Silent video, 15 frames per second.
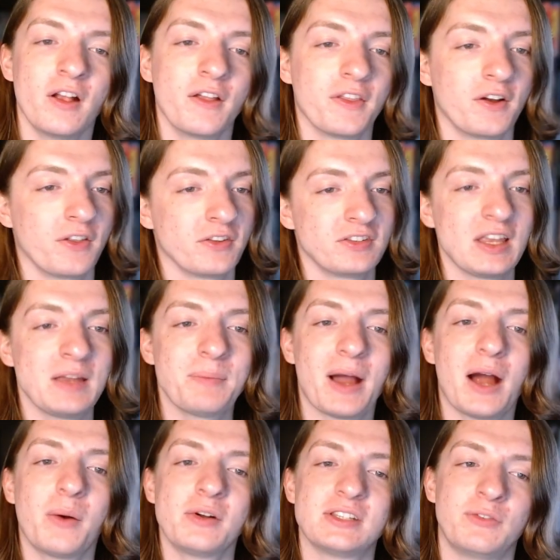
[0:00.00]
They are the same
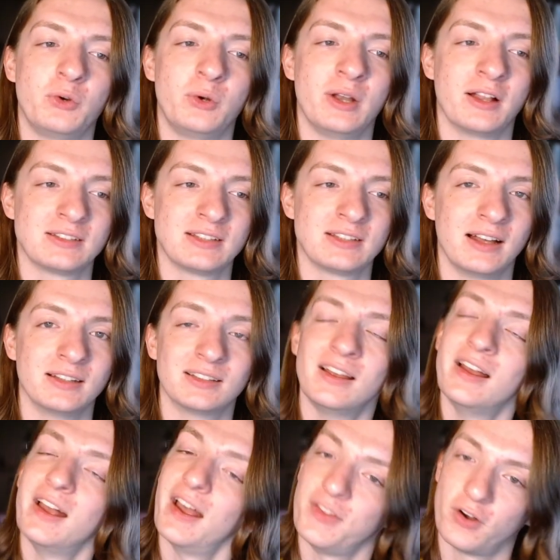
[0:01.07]
powers everyone else has,
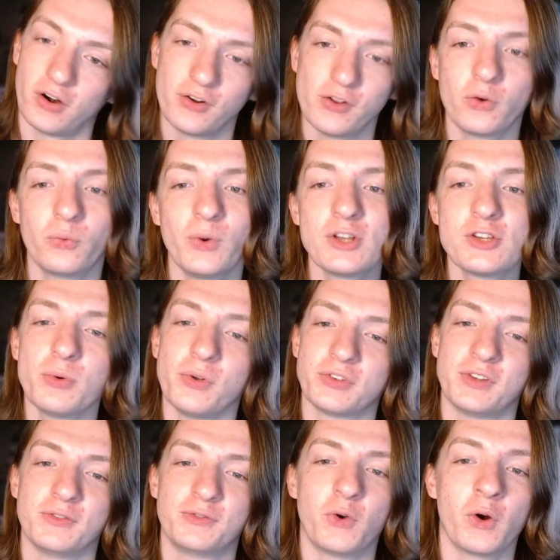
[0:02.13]
and there are no rituals
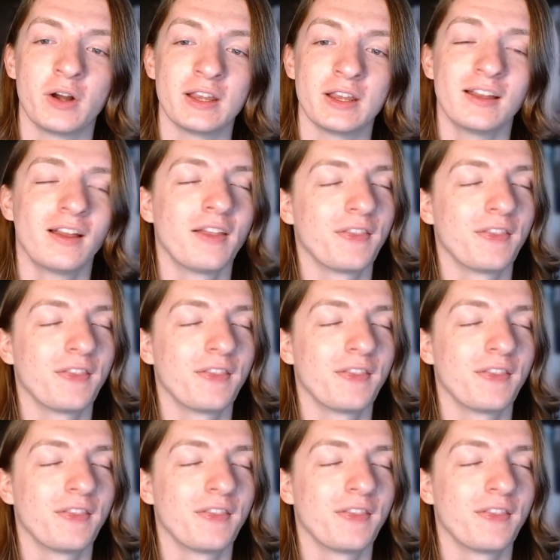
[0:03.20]
in four E.